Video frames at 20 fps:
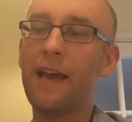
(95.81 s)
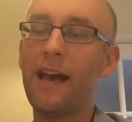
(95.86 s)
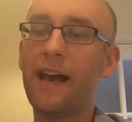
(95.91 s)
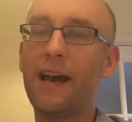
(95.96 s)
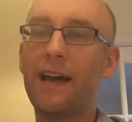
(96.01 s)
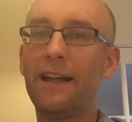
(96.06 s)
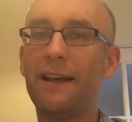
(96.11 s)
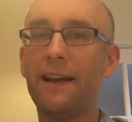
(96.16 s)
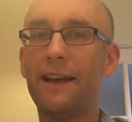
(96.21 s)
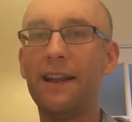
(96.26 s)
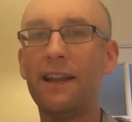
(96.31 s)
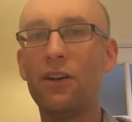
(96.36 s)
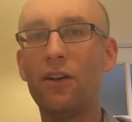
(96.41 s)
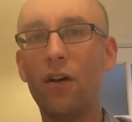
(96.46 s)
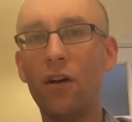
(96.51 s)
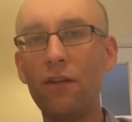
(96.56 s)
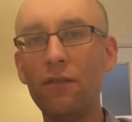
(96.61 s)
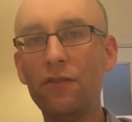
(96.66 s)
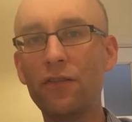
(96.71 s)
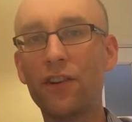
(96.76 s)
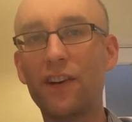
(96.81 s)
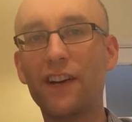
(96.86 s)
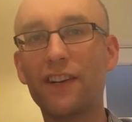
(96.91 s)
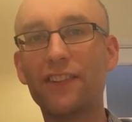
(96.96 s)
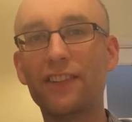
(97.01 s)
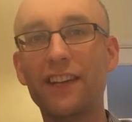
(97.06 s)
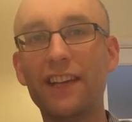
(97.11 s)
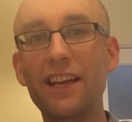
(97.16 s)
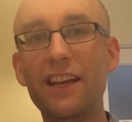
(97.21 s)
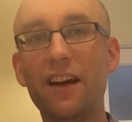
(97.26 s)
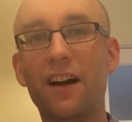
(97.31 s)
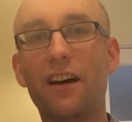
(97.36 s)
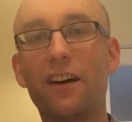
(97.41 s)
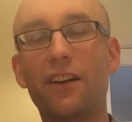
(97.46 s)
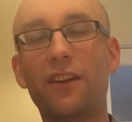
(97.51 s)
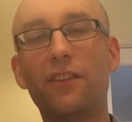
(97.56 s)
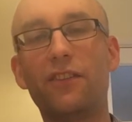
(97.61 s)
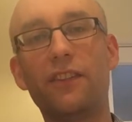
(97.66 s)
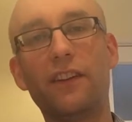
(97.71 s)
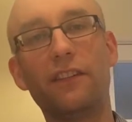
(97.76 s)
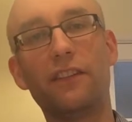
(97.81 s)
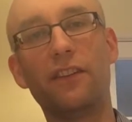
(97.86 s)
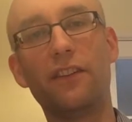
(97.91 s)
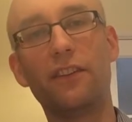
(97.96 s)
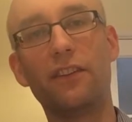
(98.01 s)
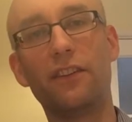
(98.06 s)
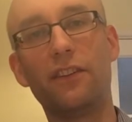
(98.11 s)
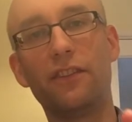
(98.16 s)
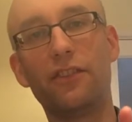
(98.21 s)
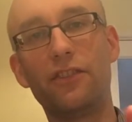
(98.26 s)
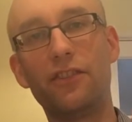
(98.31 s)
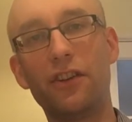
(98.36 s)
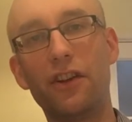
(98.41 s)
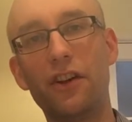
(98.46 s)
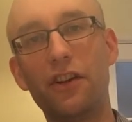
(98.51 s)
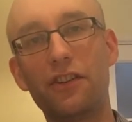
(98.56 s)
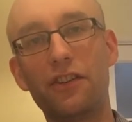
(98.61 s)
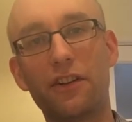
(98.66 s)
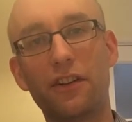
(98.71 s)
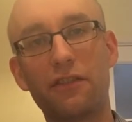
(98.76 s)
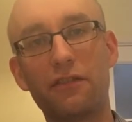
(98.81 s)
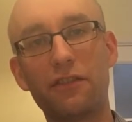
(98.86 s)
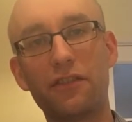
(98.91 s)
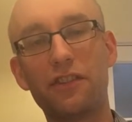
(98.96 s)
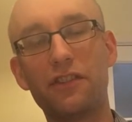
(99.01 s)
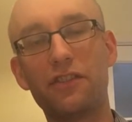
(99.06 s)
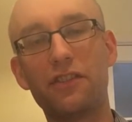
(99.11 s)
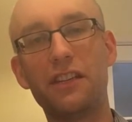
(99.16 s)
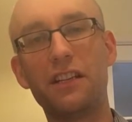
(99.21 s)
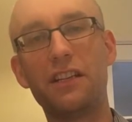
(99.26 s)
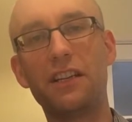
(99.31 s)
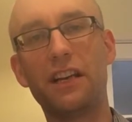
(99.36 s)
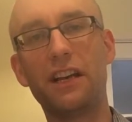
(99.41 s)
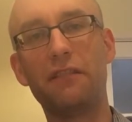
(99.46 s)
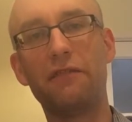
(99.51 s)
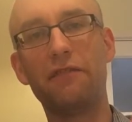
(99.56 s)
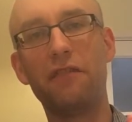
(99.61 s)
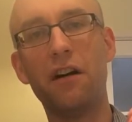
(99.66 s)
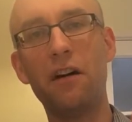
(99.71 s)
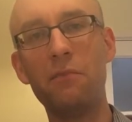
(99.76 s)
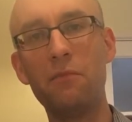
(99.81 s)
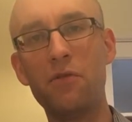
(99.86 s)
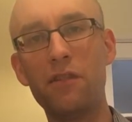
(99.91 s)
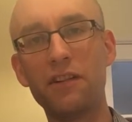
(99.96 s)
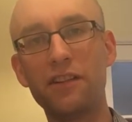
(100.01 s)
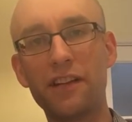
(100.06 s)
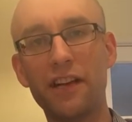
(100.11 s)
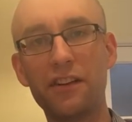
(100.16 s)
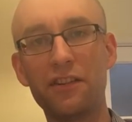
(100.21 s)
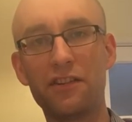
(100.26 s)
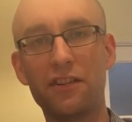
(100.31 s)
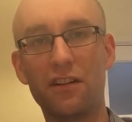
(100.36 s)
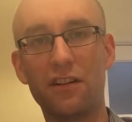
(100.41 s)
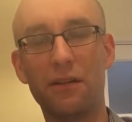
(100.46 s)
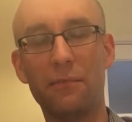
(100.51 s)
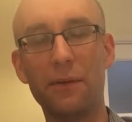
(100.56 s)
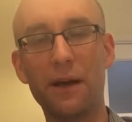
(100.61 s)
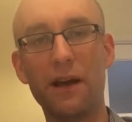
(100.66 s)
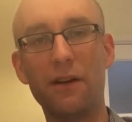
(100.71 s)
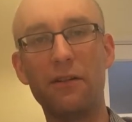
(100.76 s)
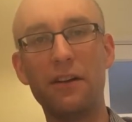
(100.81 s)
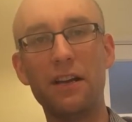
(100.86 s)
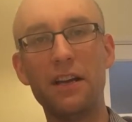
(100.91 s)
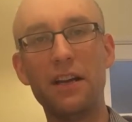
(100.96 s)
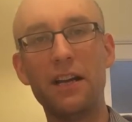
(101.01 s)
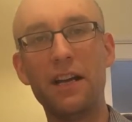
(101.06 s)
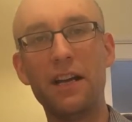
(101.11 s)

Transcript: And in contrast, he argues that the church, that Christians need to get far more intentional about